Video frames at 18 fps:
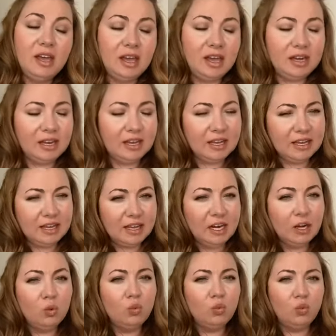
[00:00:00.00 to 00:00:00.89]
and I
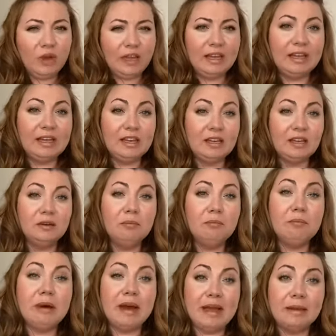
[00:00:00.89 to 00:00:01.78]
kind of wake
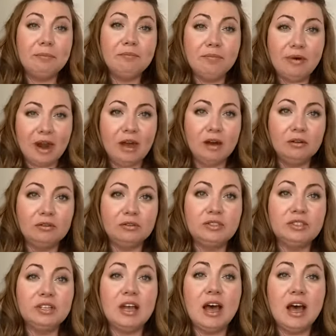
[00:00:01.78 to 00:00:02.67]
my
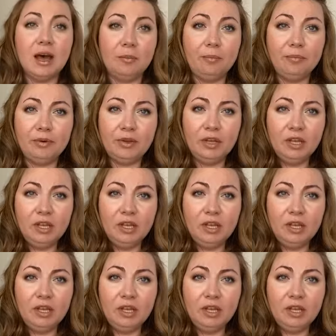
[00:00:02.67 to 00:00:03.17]
brows up.